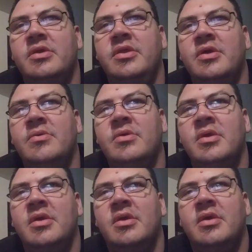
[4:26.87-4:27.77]
You know,
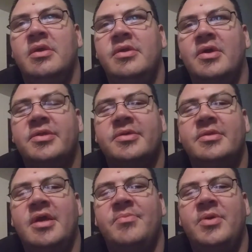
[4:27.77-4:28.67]
y'all click
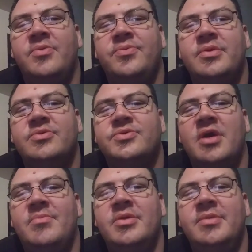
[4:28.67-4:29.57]
the like button for no
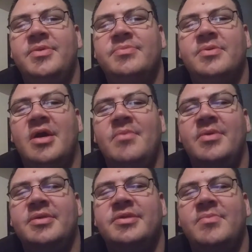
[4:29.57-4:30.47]
drama. Leave me some
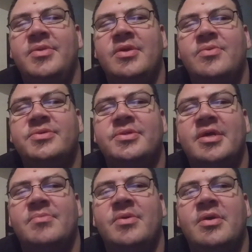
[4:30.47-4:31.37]
comments. Let me know what you
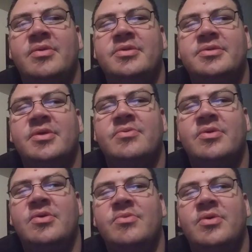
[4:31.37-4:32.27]
think about all this going
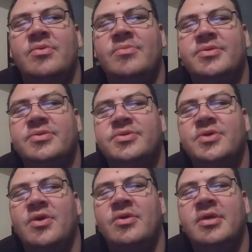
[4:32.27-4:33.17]
on with old Mr.
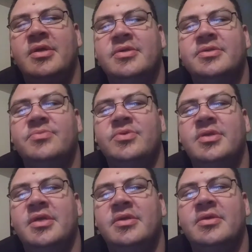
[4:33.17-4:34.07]
Charlie because it's
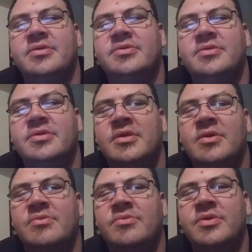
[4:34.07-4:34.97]
ridiculous. You
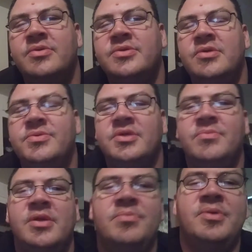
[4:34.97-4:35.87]
know, YouTube
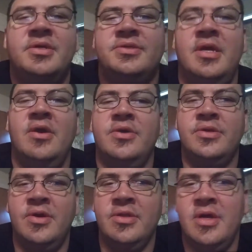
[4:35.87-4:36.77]
shouldn't be a place to air your
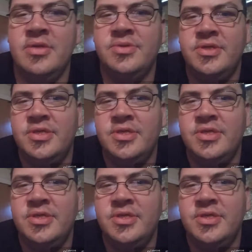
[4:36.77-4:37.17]
dirty laundry.